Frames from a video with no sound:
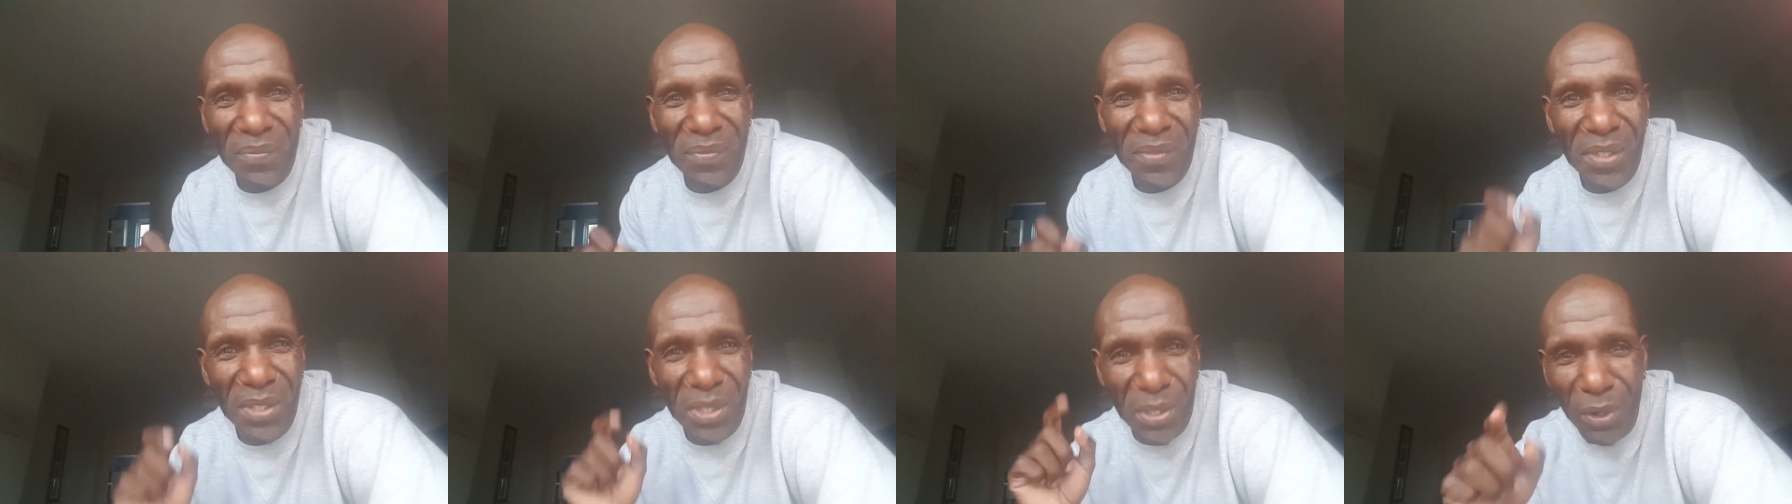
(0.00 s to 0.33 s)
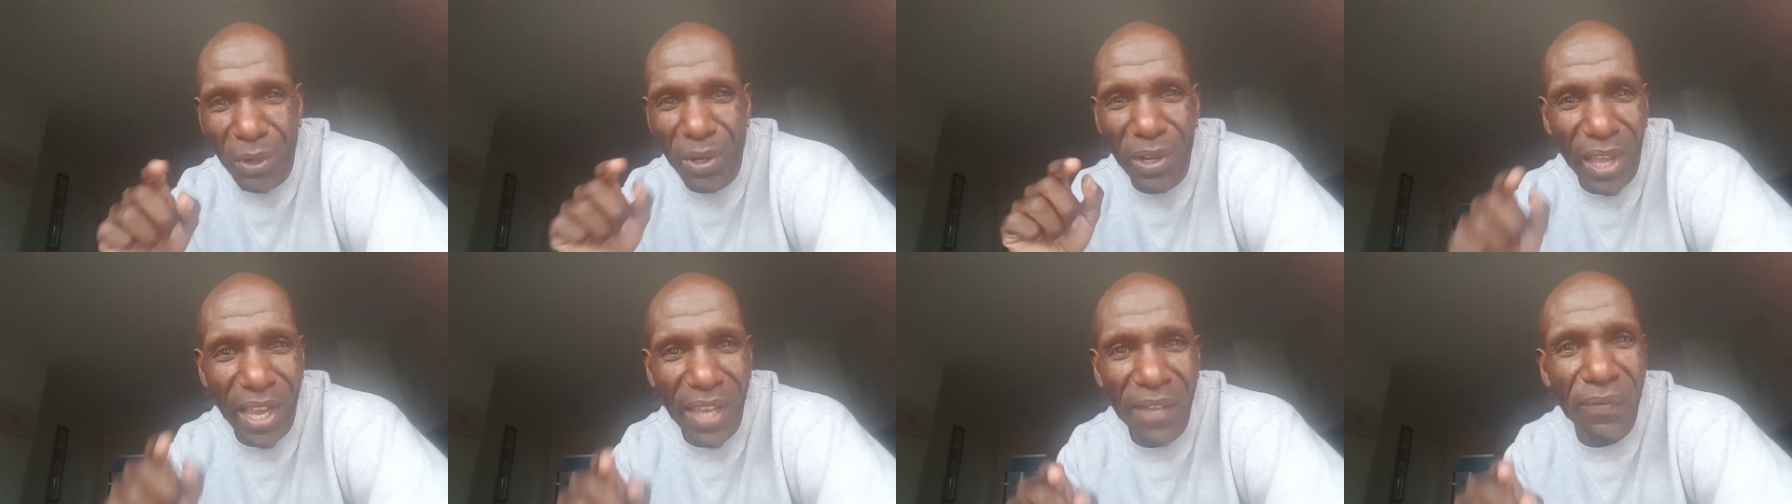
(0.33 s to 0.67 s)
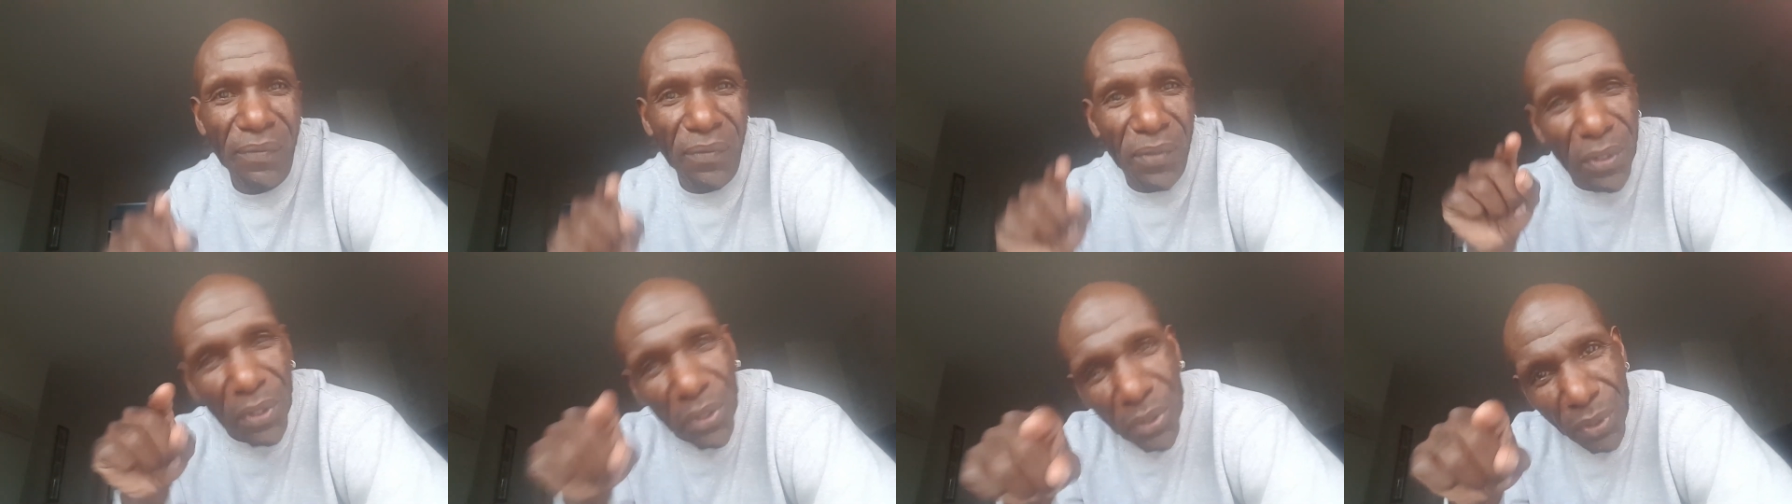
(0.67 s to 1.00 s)
It's your
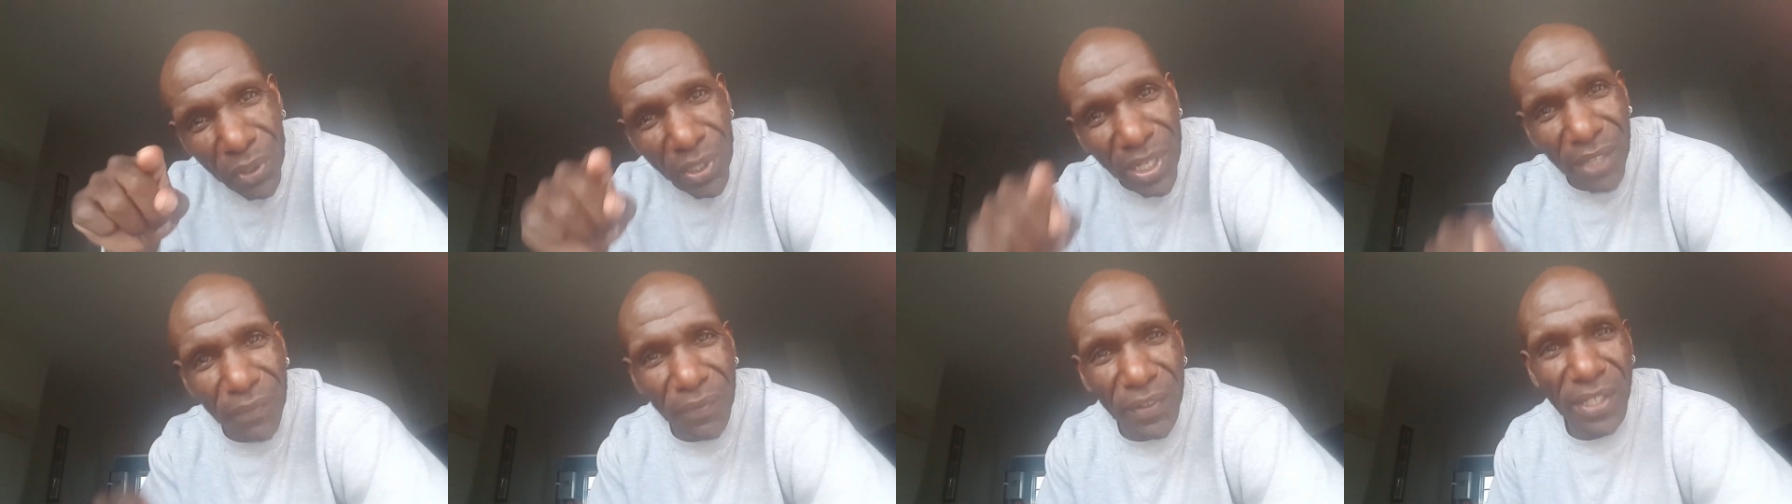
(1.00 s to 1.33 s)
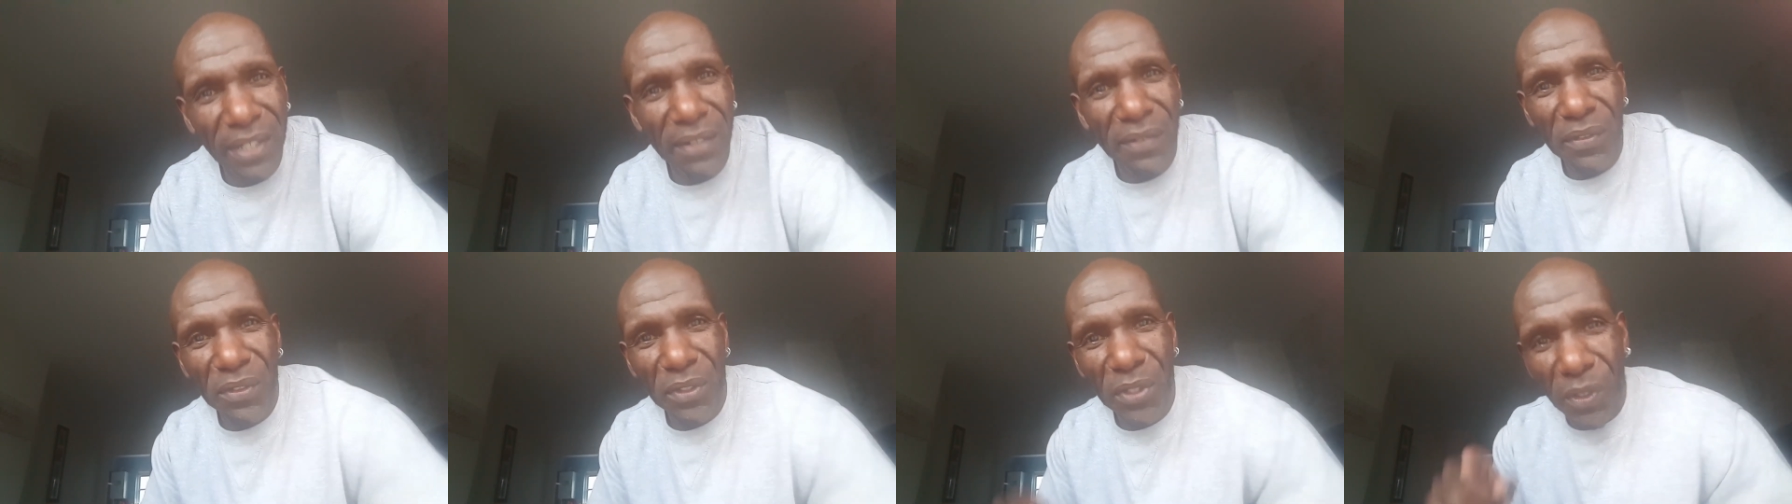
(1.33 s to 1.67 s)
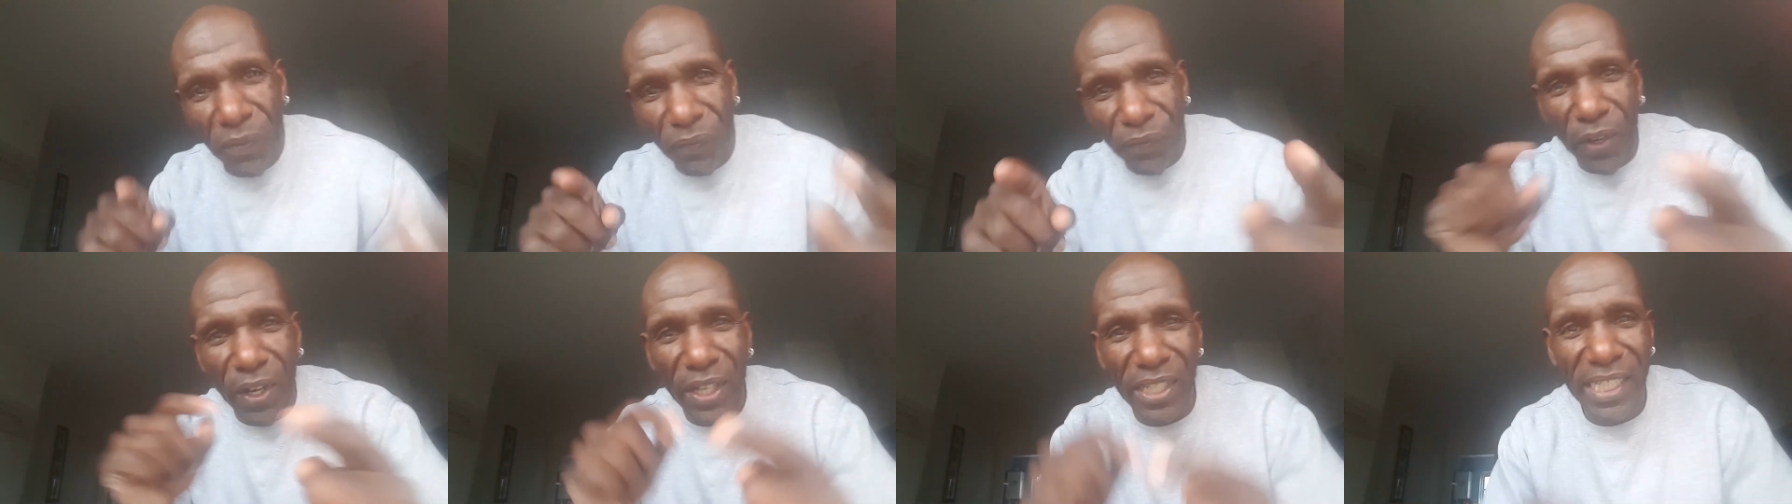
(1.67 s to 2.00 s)
life, you live it, you
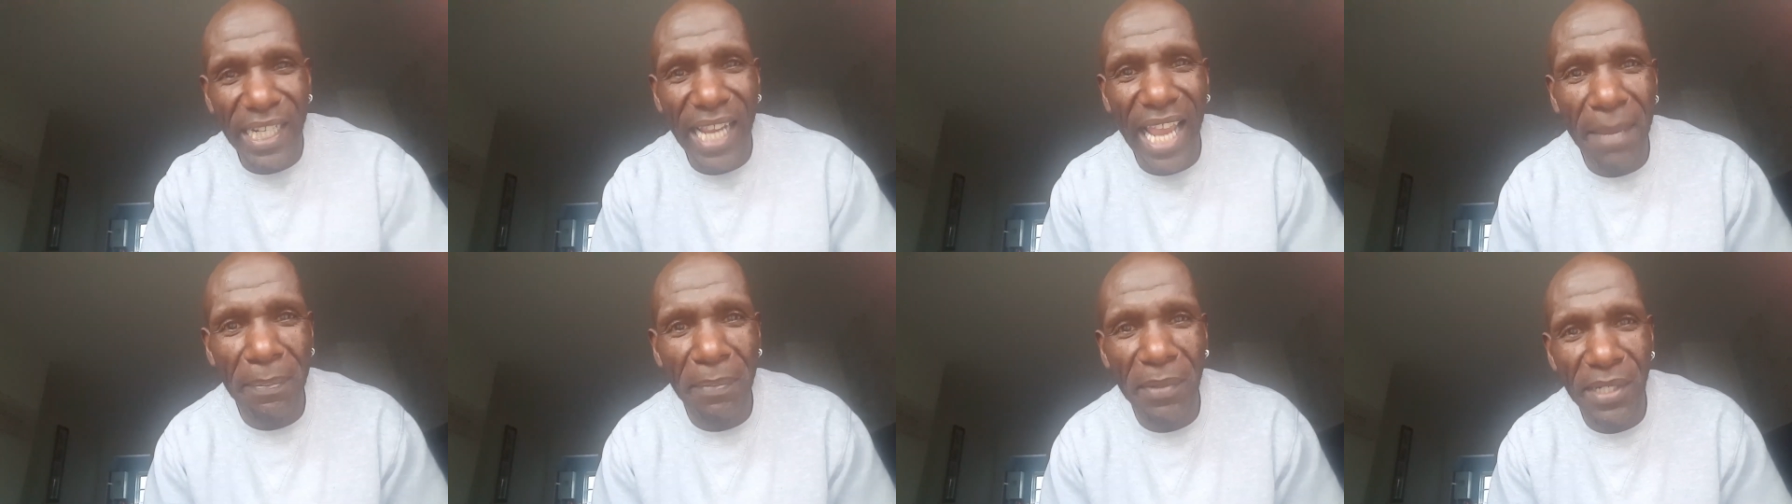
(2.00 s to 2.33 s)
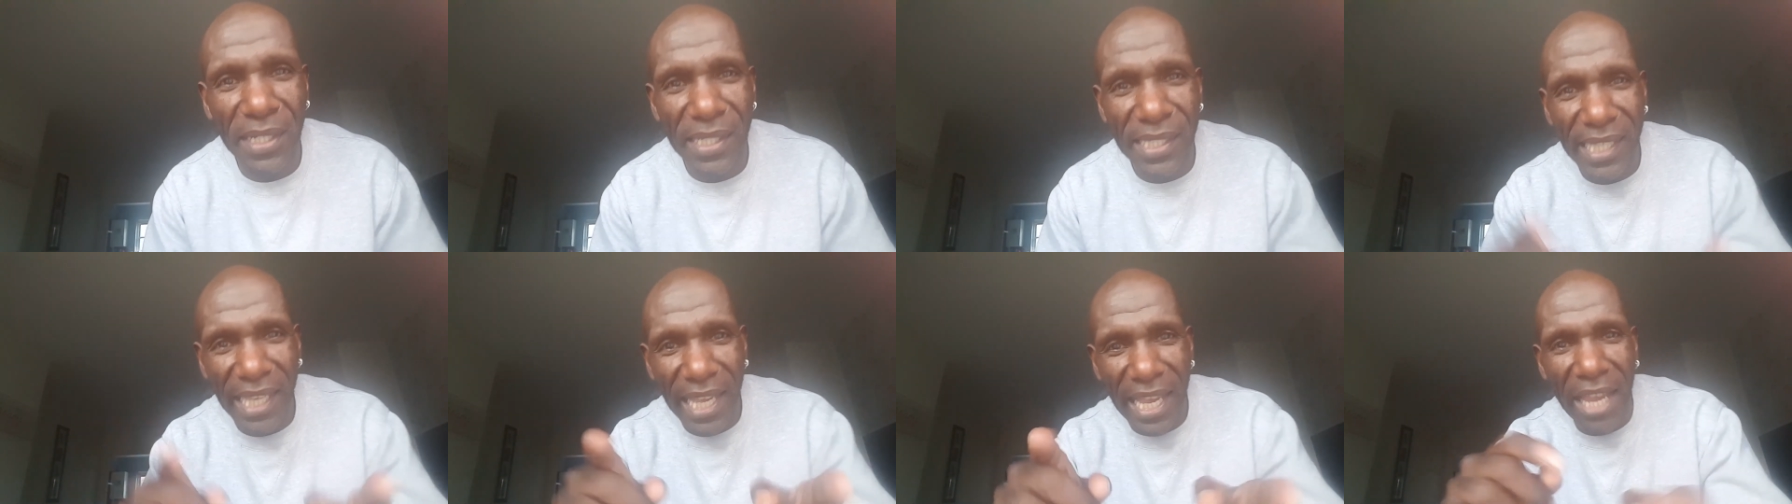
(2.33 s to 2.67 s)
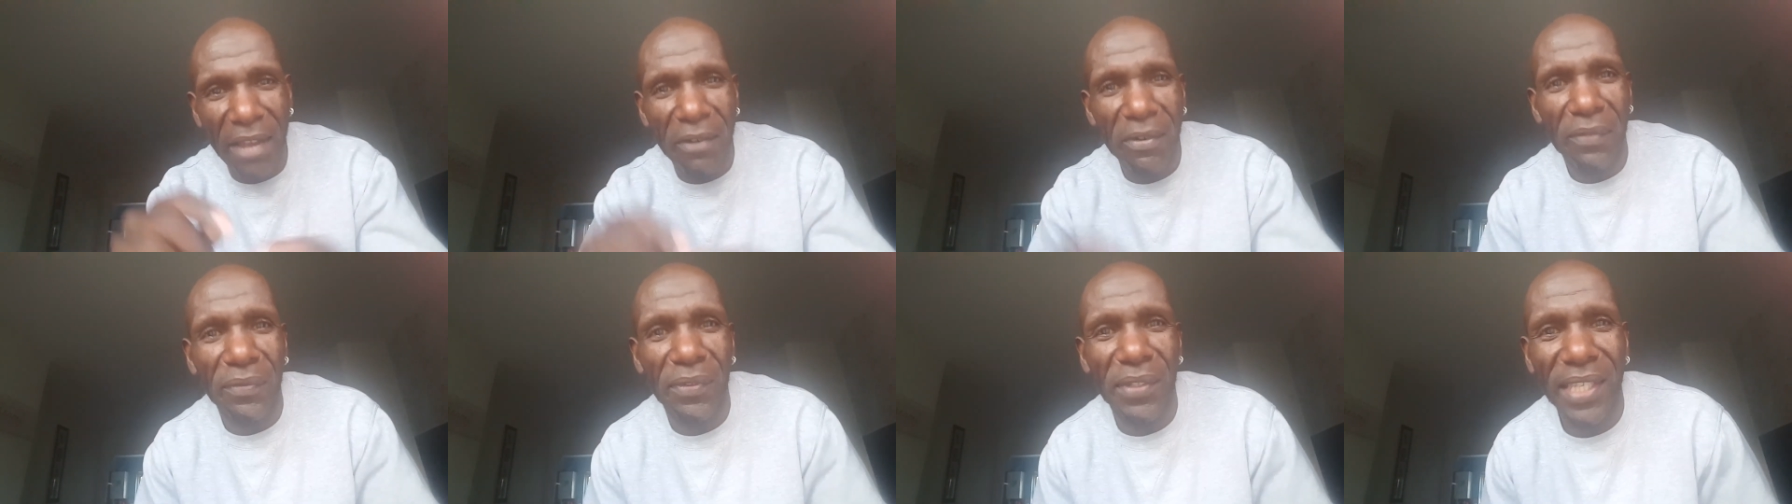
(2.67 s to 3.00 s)
find your happiness
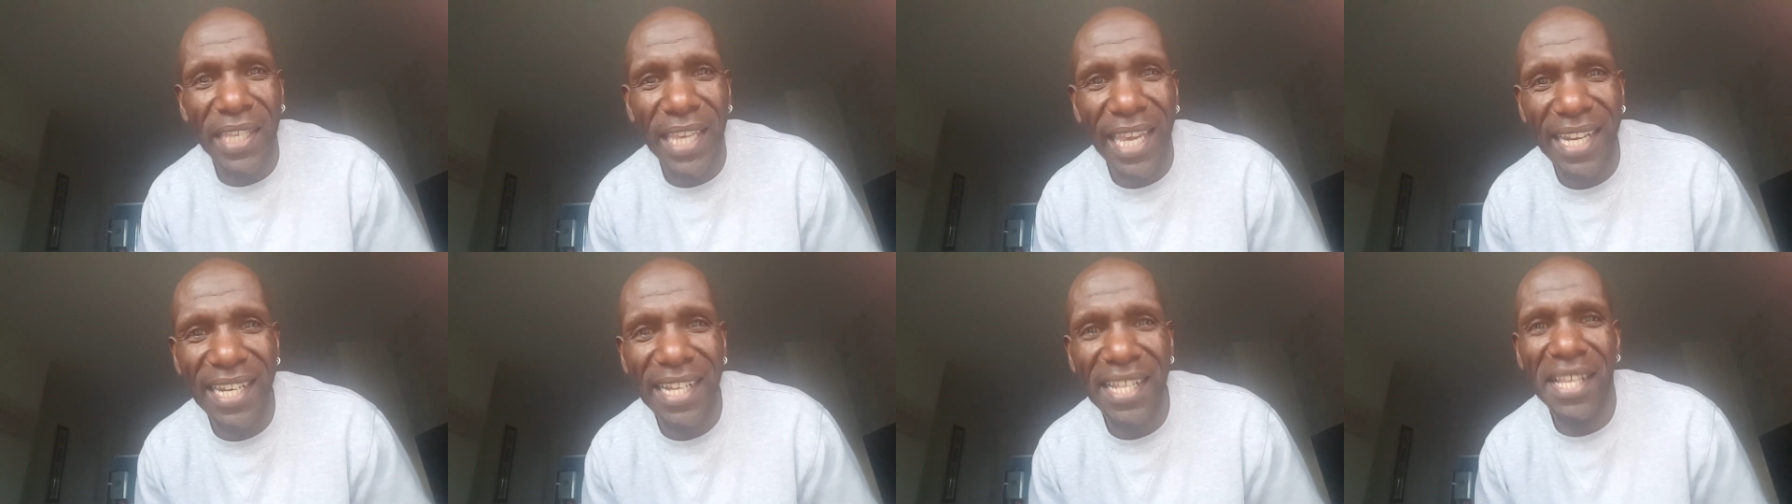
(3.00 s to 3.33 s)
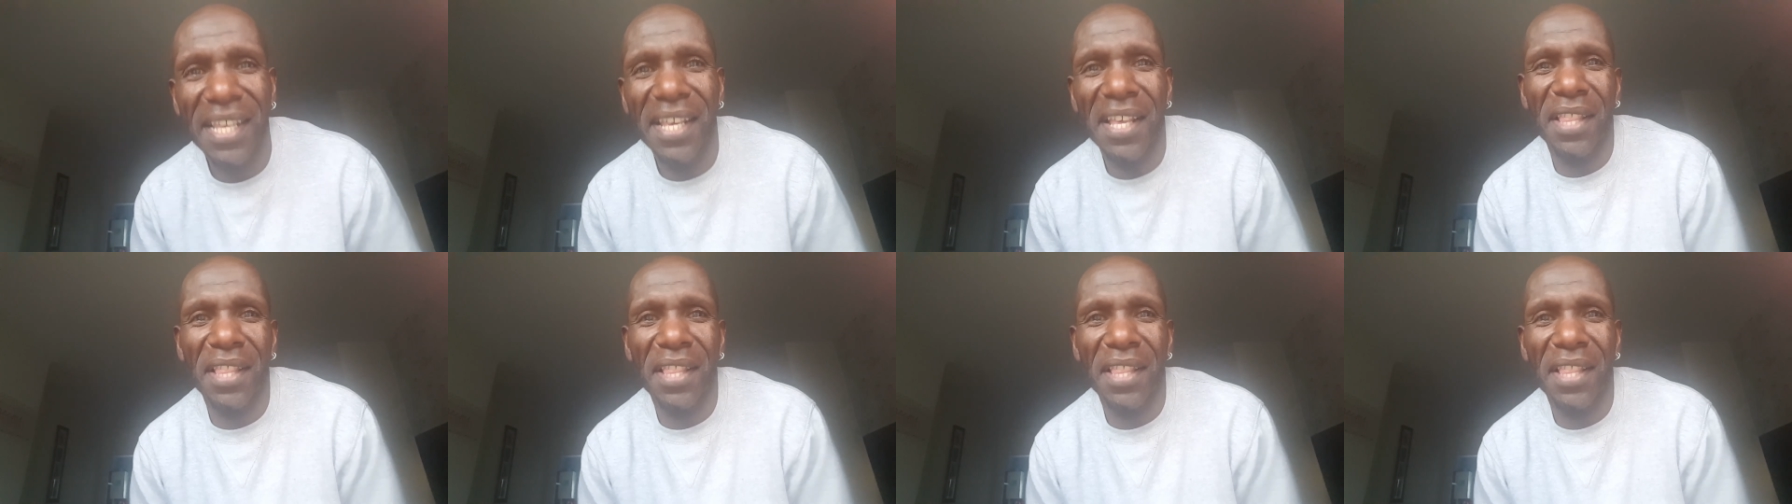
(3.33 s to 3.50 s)
however you can.